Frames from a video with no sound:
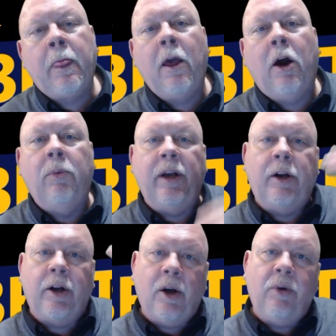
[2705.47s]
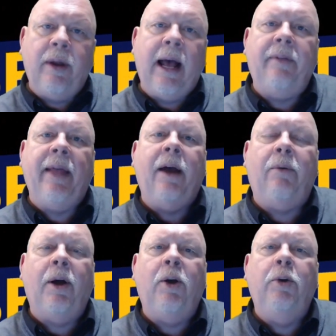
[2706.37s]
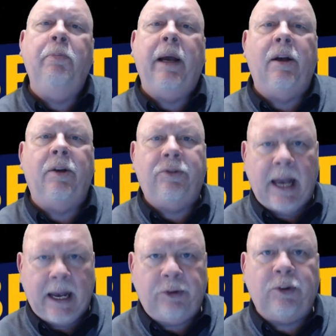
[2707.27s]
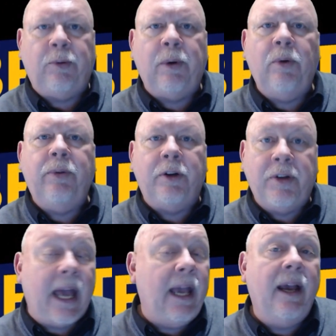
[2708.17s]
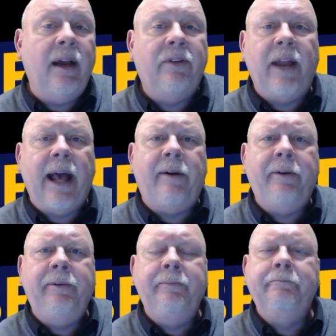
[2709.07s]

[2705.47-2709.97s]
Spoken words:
Are we going to go down that road because that's the road they're taking us down?